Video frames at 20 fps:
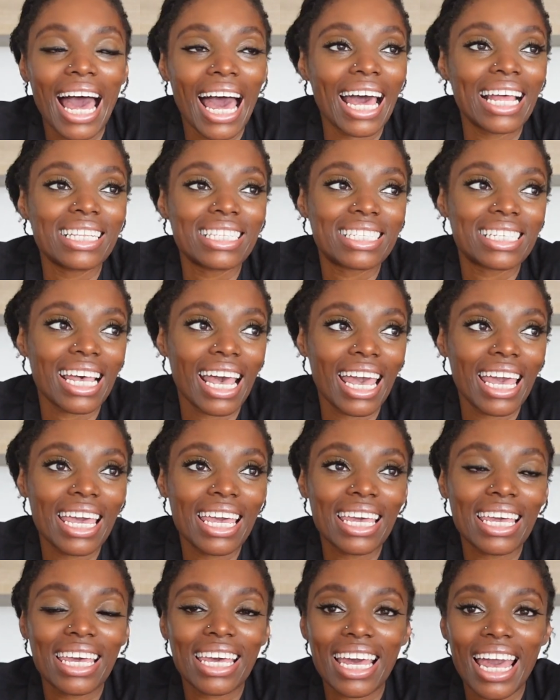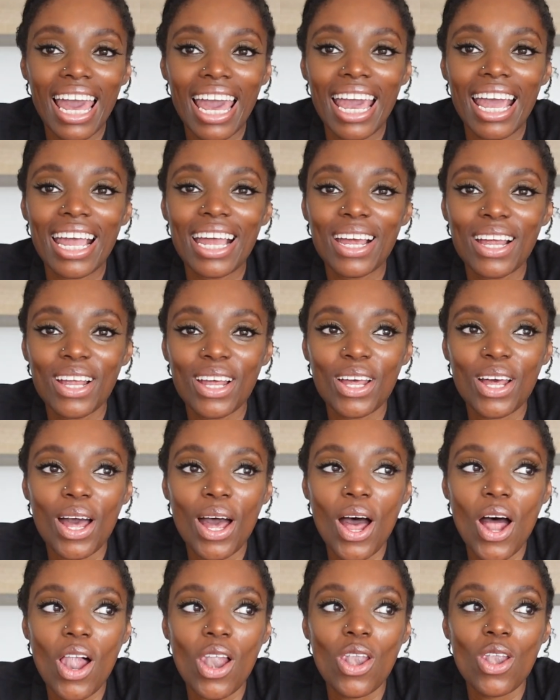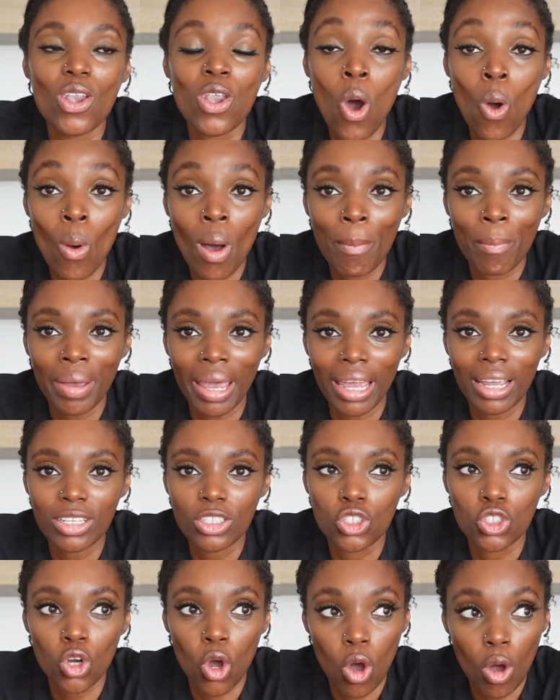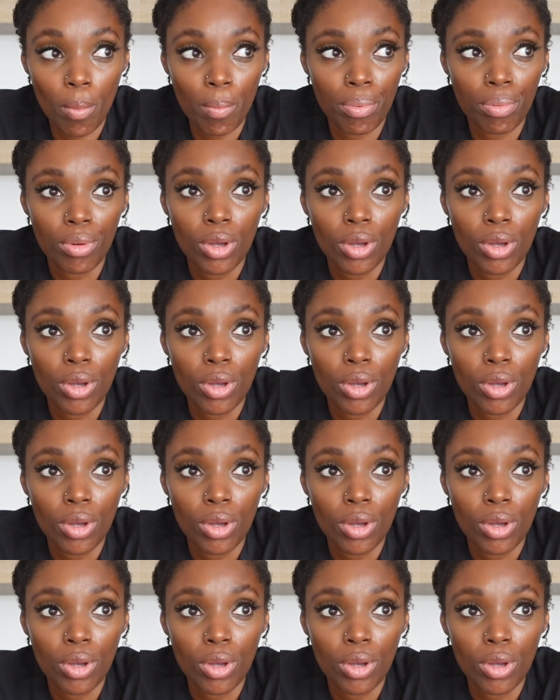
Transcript: and take a lower paid job?